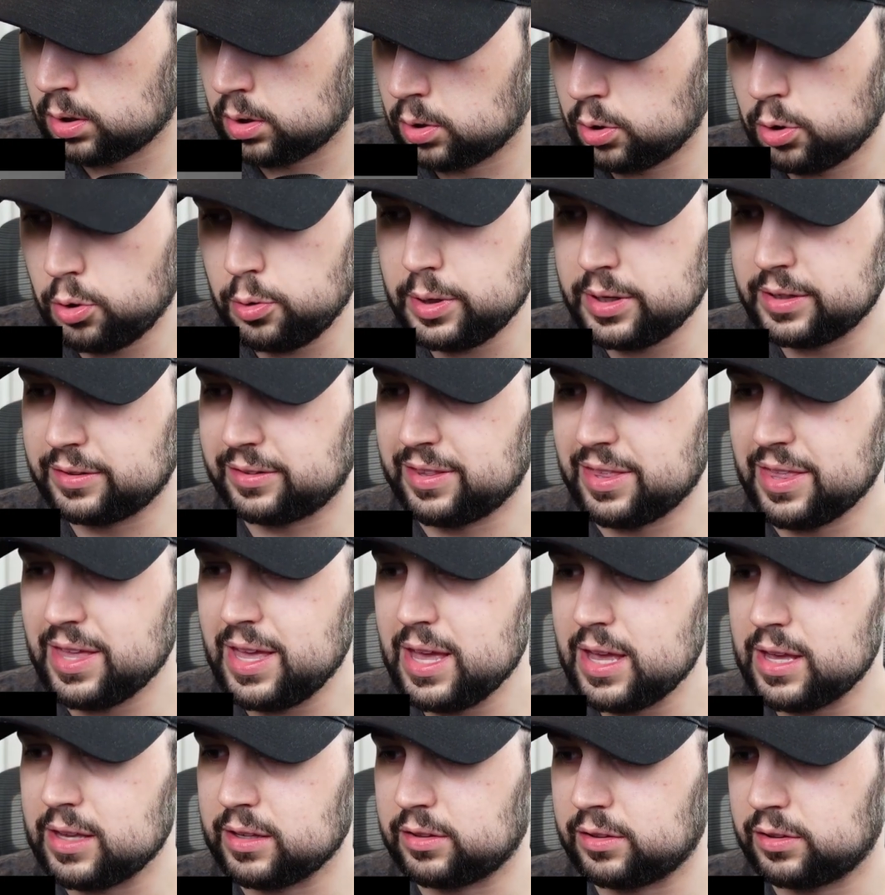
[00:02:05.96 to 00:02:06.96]
Who is
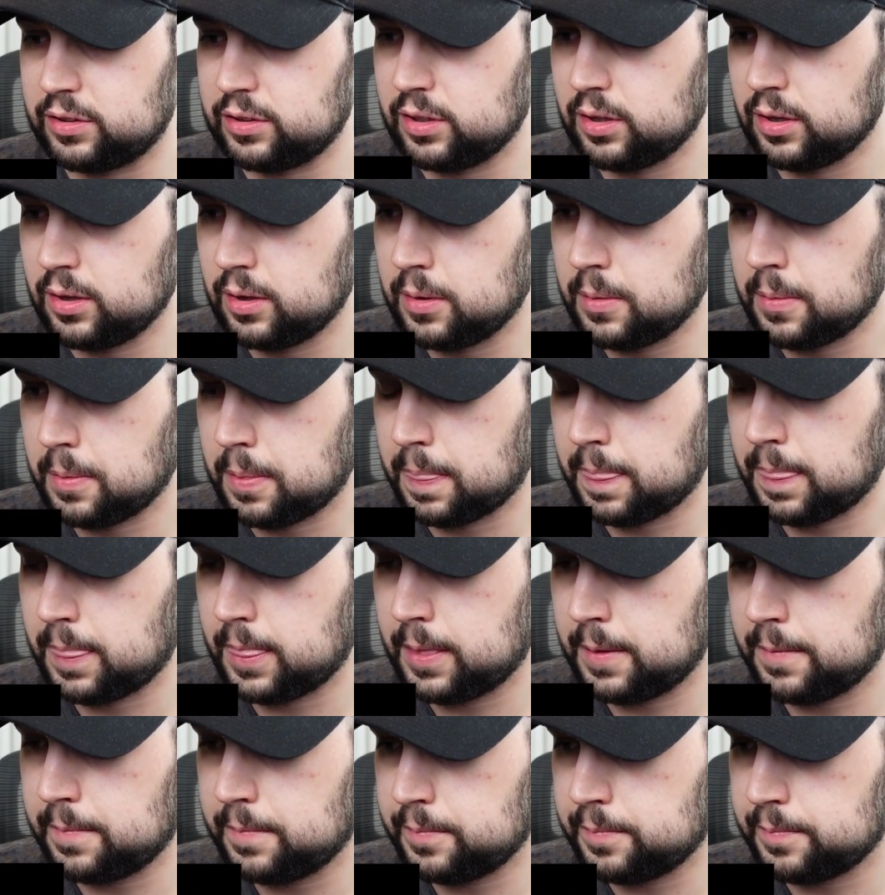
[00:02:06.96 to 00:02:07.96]
this? There
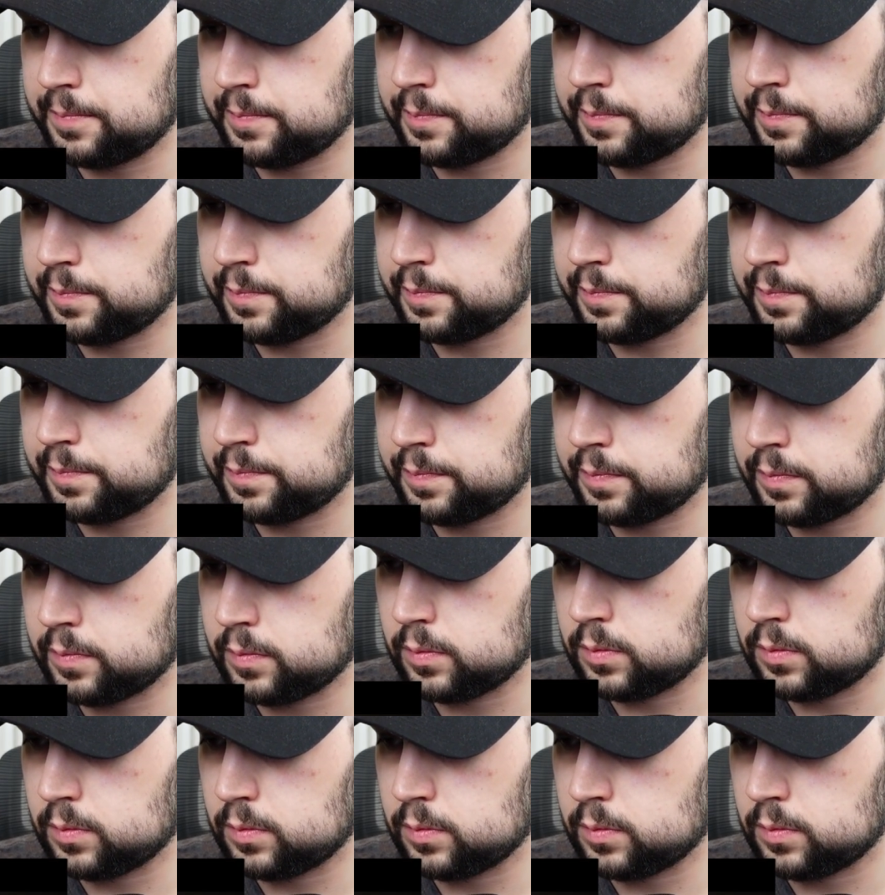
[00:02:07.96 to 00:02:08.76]
aren't many left.